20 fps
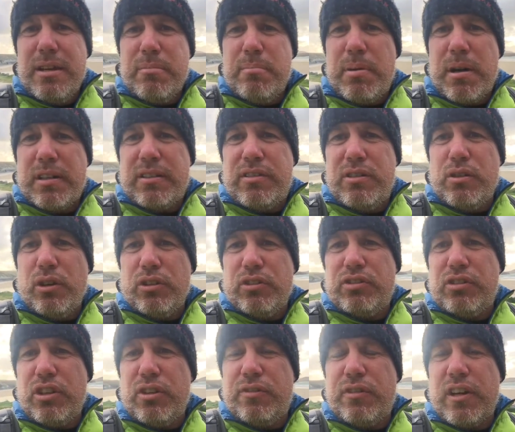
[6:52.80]
but you've got the
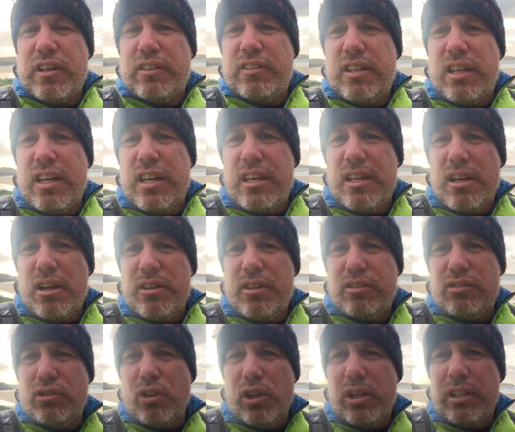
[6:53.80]
surf hut here, you know,
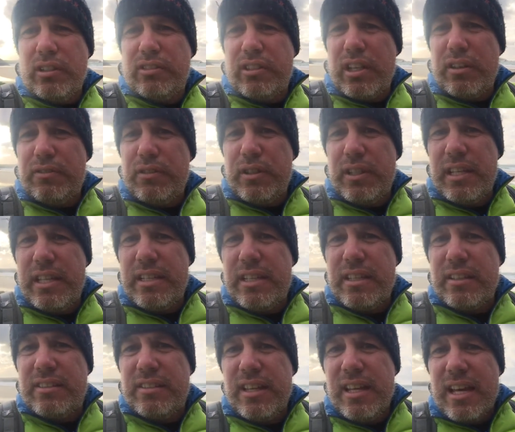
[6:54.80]
there's toilets here if you need
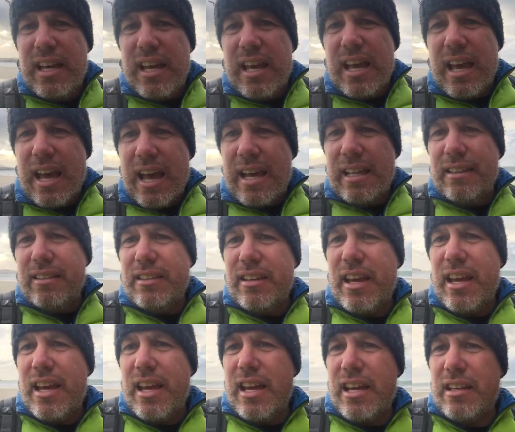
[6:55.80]
it, and
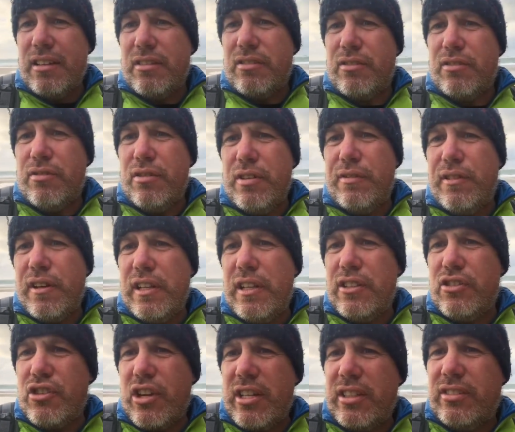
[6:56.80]
refill
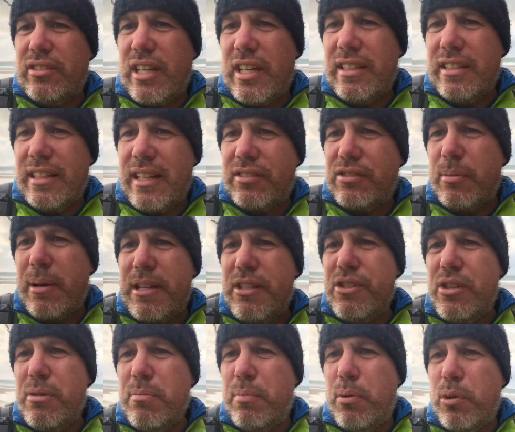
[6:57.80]
your drinks and get some
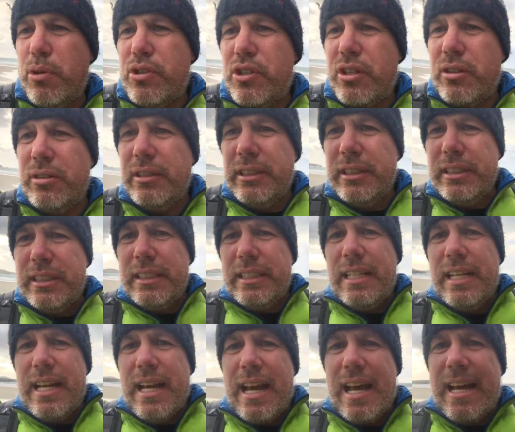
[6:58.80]
energy on board you.
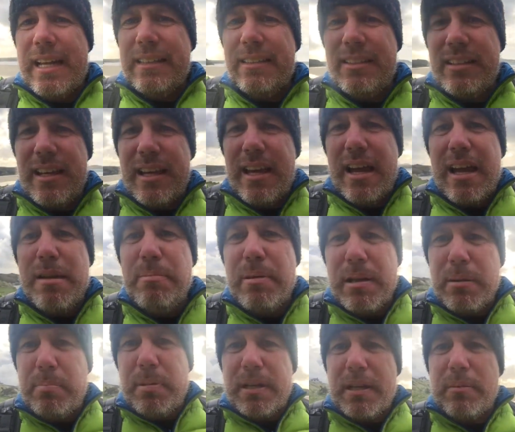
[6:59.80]
And I
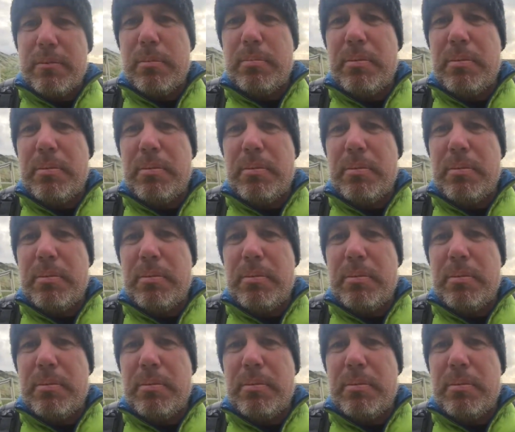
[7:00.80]
better pick up the